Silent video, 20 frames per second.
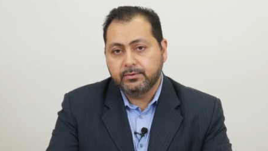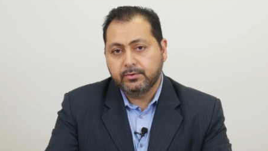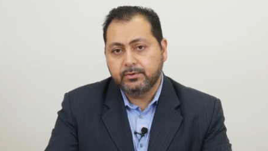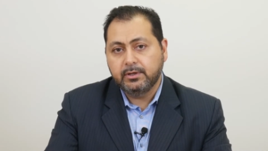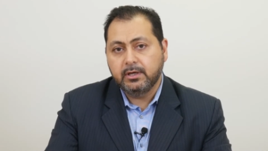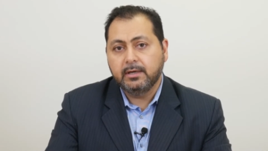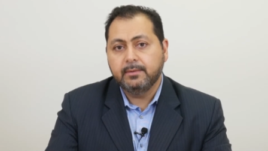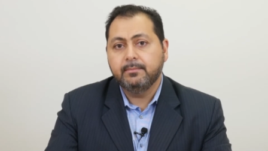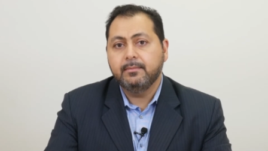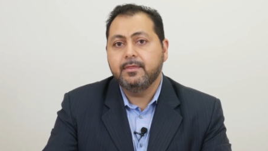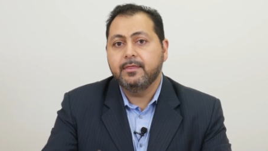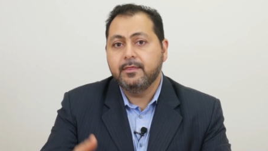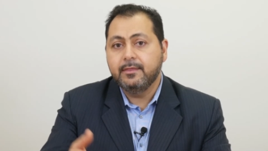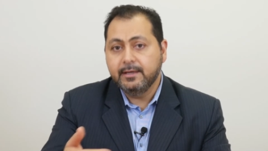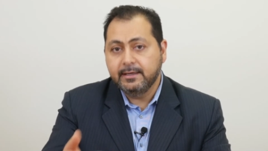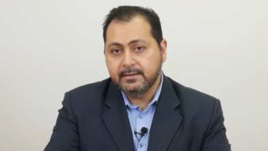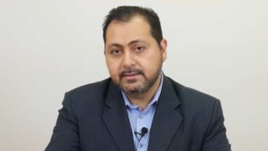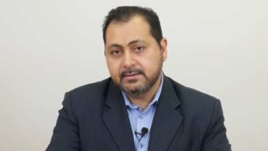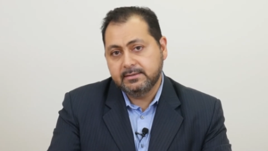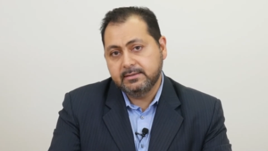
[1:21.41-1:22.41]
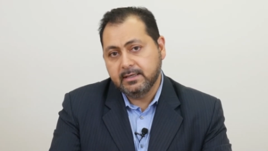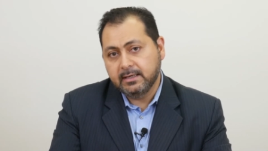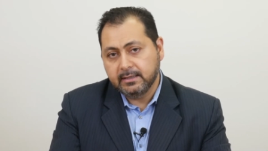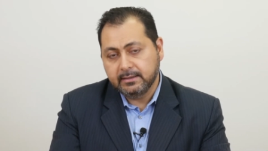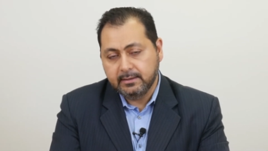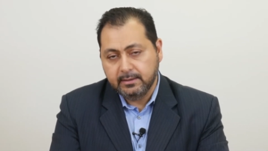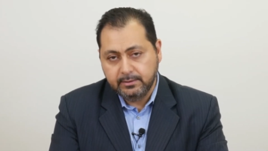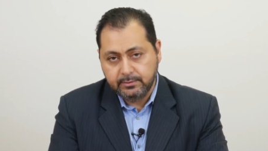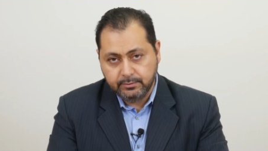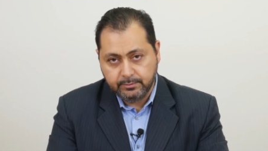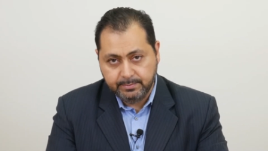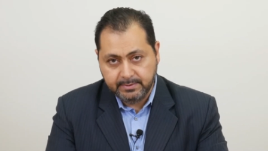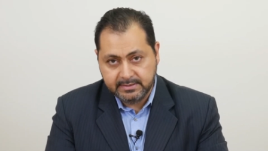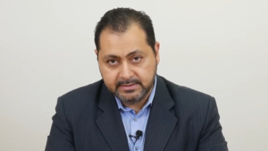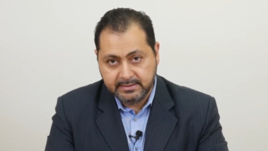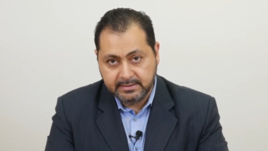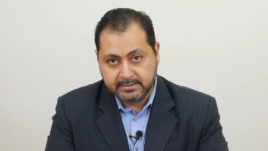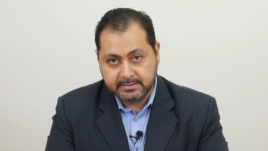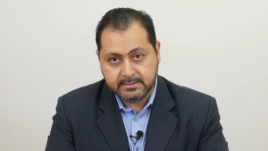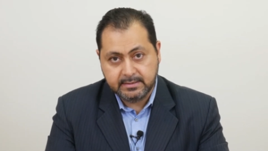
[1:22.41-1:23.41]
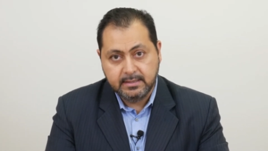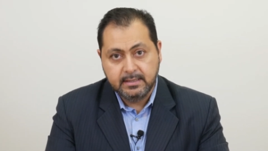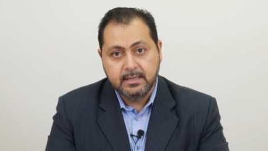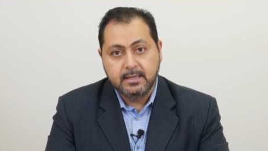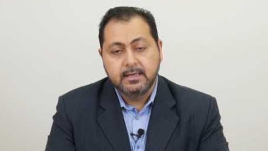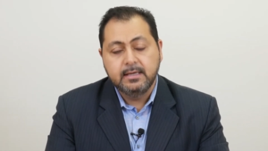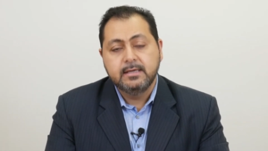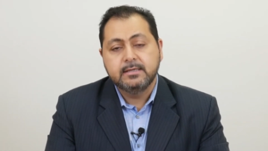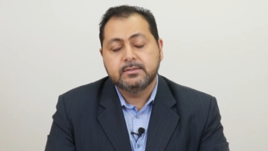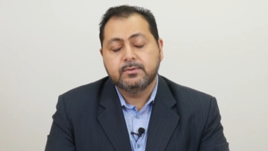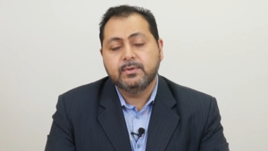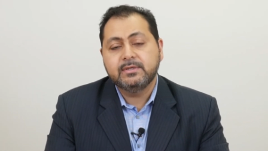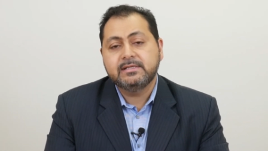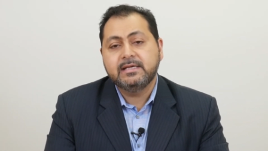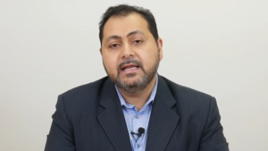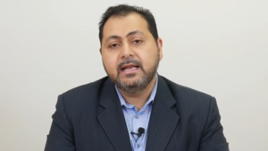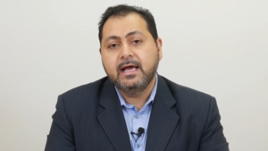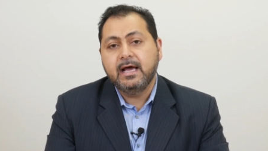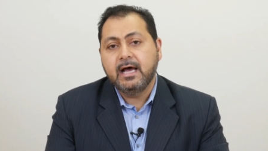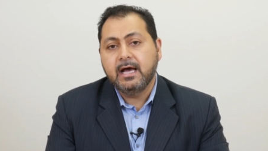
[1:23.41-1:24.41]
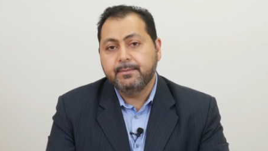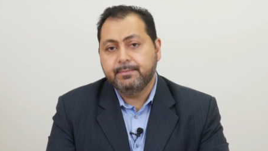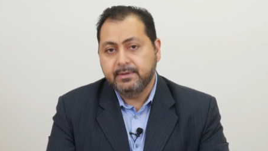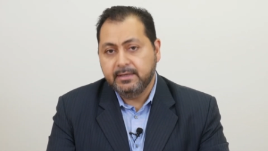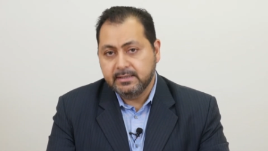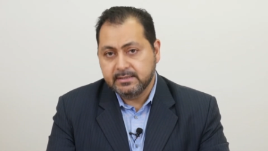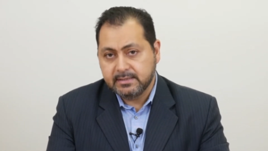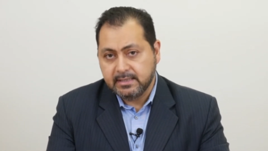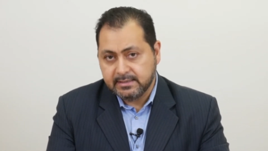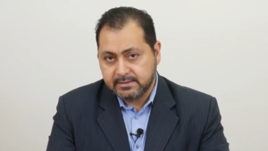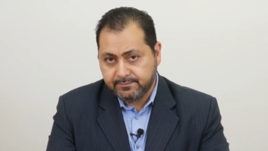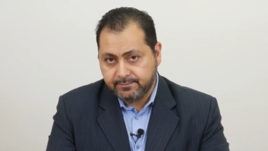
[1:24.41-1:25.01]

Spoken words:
come, then start your business. So what's going to happen is as